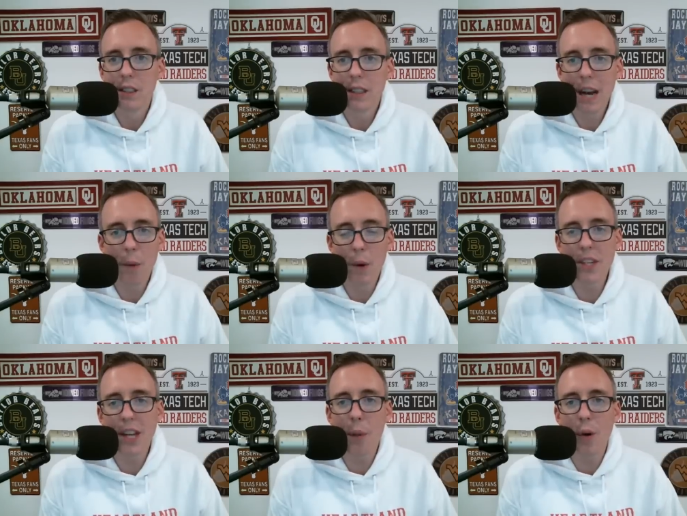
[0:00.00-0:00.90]
Yeah, once
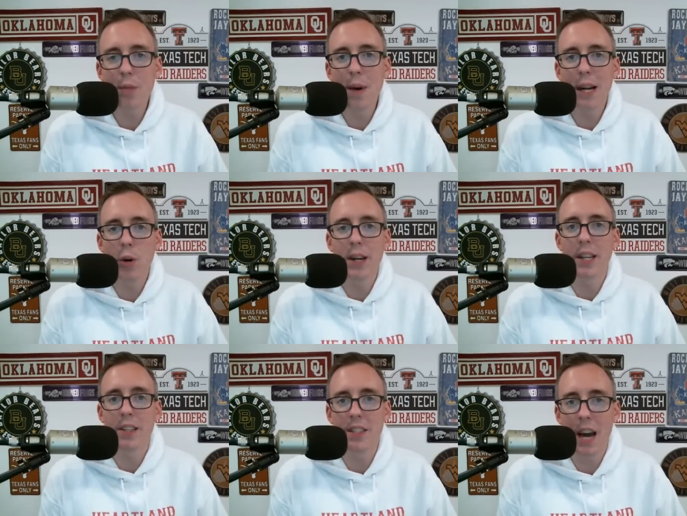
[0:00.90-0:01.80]
again, where's my
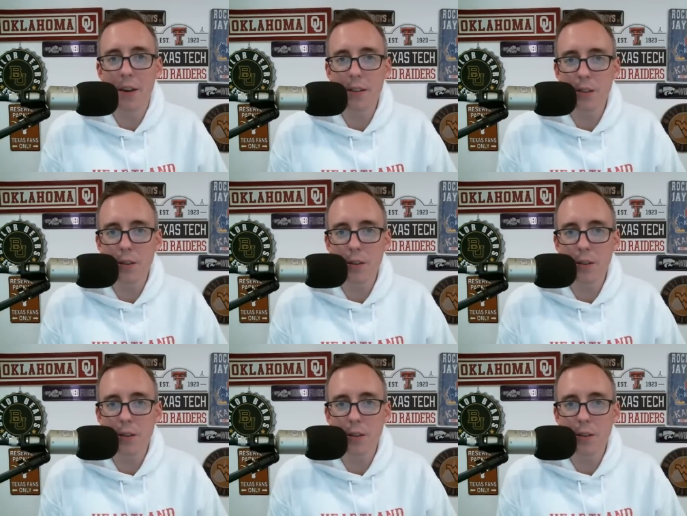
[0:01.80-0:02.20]
cricket sounder?